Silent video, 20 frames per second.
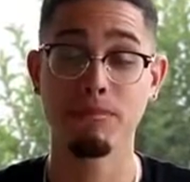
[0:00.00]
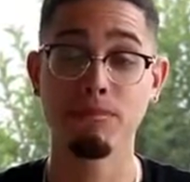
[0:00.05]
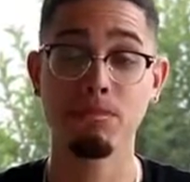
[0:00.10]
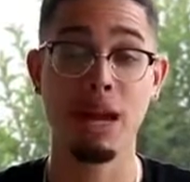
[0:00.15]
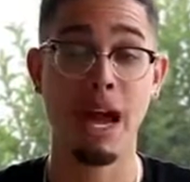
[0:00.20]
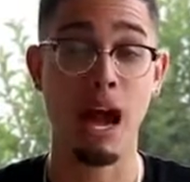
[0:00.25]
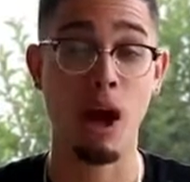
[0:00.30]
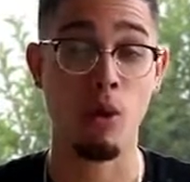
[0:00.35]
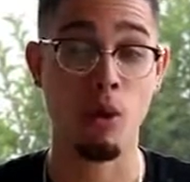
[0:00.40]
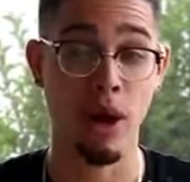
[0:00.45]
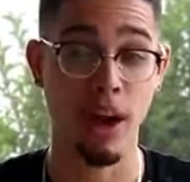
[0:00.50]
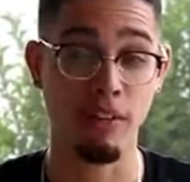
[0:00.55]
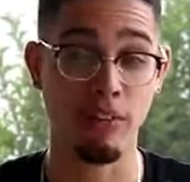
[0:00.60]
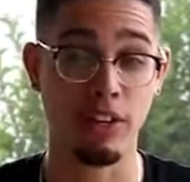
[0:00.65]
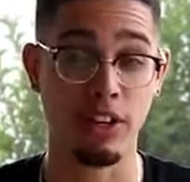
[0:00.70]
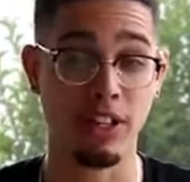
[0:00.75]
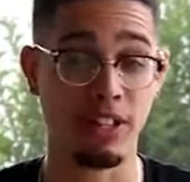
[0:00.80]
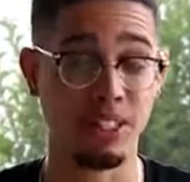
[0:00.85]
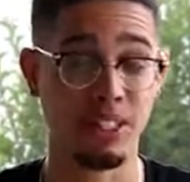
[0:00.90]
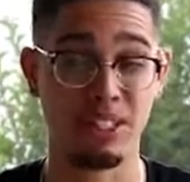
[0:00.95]

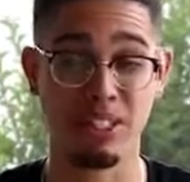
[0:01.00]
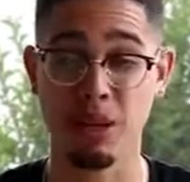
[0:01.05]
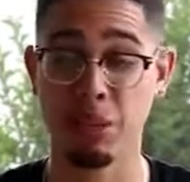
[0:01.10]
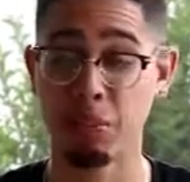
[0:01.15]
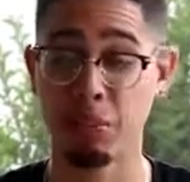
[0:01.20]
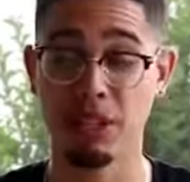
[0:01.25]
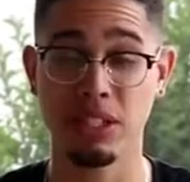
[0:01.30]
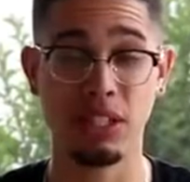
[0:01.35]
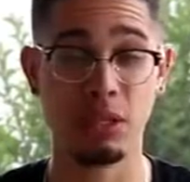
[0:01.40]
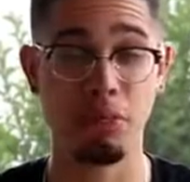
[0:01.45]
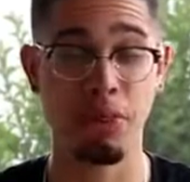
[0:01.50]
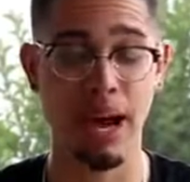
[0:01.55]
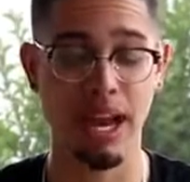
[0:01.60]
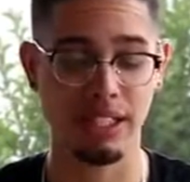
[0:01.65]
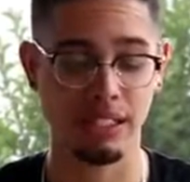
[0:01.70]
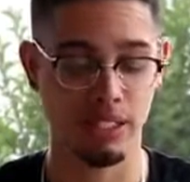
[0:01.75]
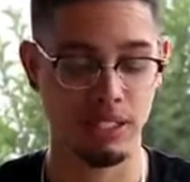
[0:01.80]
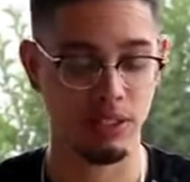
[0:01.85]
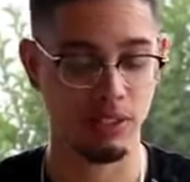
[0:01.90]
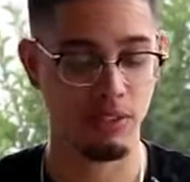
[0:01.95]
However, it's completely
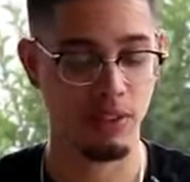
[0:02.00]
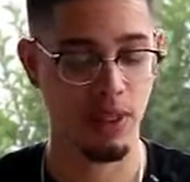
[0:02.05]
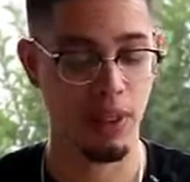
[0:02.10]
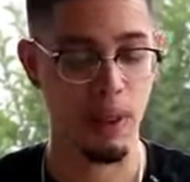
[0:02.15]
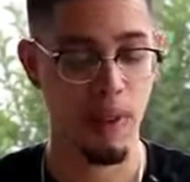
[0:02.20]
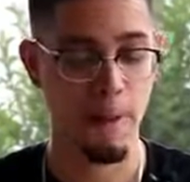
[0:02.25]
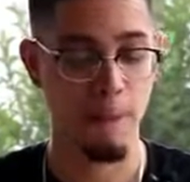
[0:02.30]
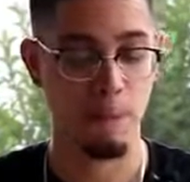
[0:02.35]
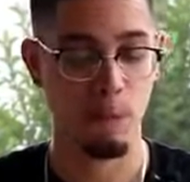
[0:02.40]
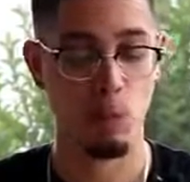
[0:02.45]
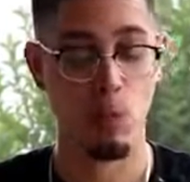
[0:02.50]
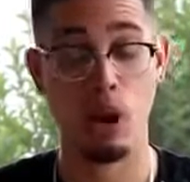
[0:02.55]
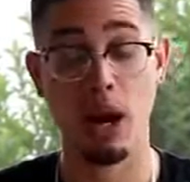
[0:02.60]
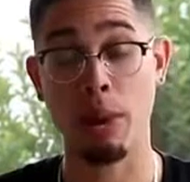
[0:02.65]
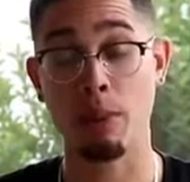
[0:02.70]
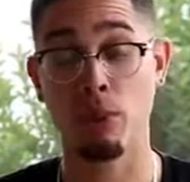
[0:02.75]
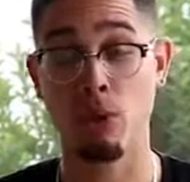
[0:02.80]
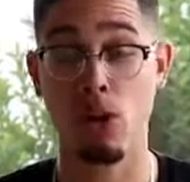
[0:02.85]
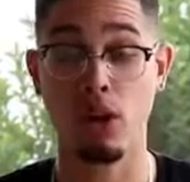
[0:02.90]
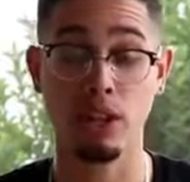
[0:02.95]
passive. What
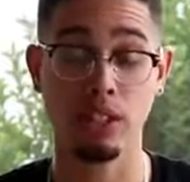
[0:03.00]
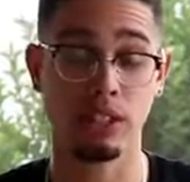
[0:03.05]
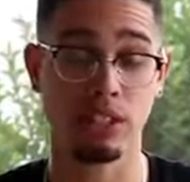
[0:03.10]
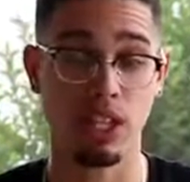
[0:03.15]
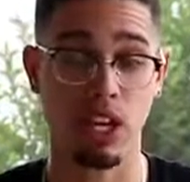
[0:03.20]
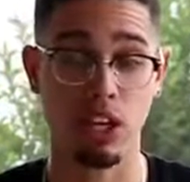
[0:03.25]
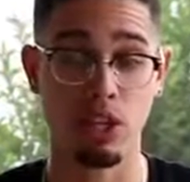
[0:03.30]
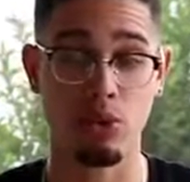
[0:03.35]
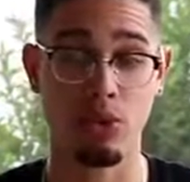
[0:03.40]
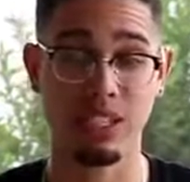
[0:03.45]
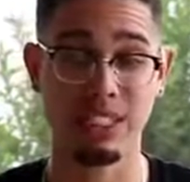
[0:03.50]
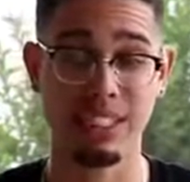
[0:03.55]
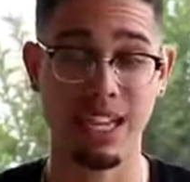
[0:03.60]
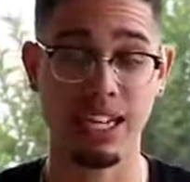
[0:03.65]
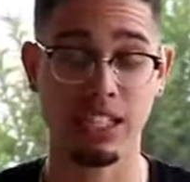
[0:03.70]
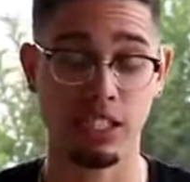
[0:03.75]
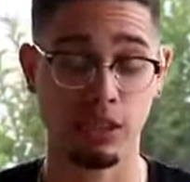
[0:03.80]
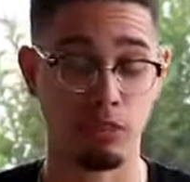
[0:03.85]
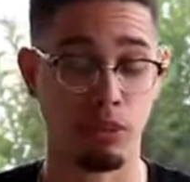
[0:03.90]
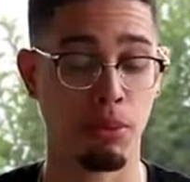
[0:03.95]
I'm going to start doing is
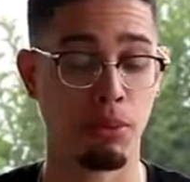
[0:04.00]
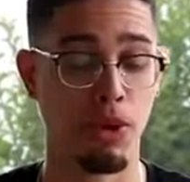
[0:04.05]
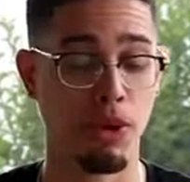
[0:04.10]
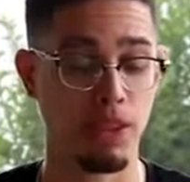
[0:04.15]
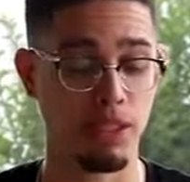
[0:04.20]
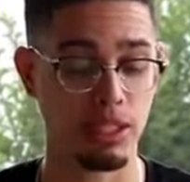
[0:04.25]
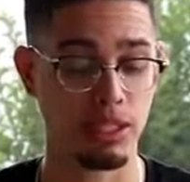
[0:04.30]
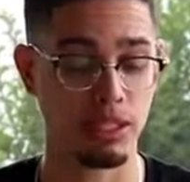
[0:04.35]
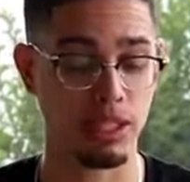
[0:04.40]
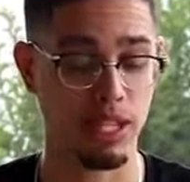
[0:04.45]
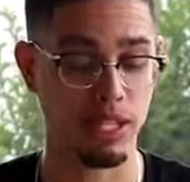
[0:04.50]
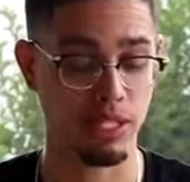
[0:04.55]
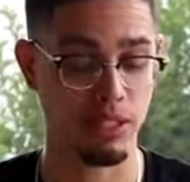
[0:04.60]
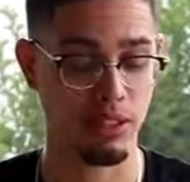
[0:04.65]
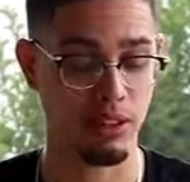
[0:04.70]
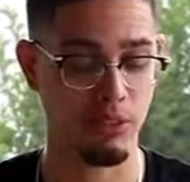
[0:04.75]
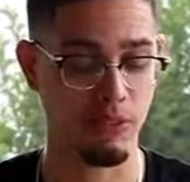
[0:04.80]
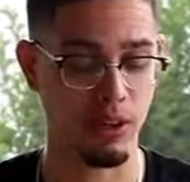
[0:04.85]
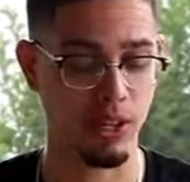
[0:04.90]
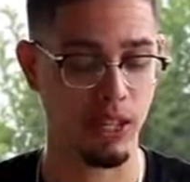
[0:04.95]
actually promoting this as
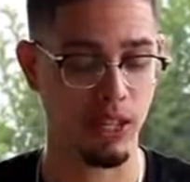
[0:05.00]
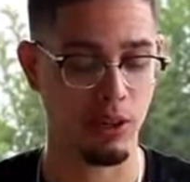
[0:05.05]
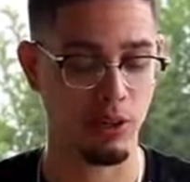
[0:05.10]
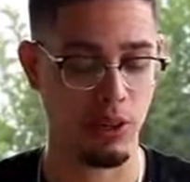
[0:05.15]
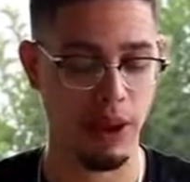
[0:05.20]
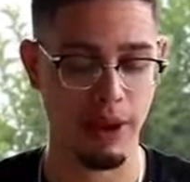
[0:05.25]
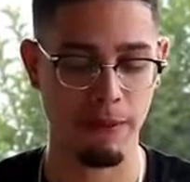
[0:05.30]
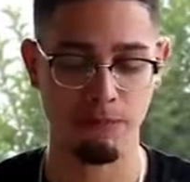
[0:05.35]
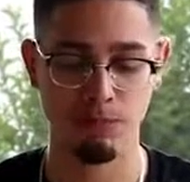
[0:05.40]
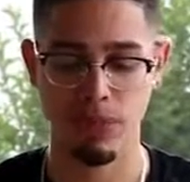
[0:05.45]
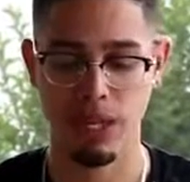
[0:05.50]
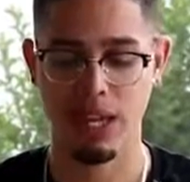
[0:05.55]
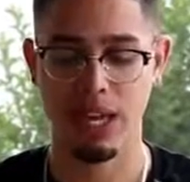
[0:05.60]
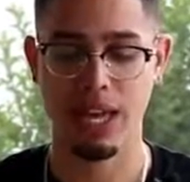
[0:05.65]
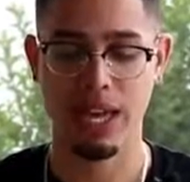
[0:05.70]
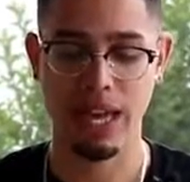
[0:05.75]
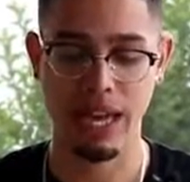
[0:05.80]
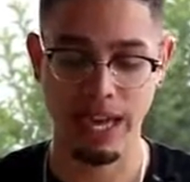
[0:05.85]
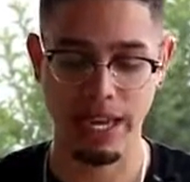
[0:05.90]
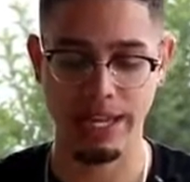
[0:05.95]
an affiliate, right?
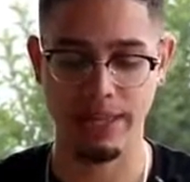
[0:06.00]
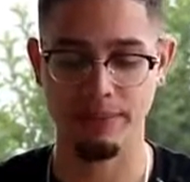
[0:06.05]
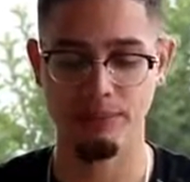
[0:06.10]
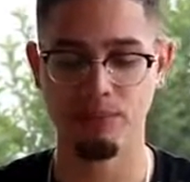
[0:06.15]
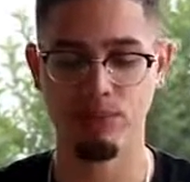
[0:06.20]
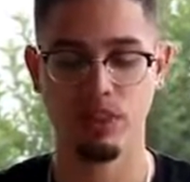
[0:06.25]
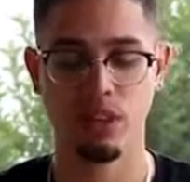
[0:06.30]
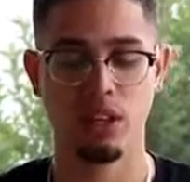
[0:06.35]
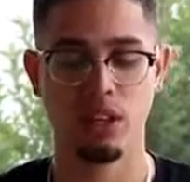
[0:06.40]
And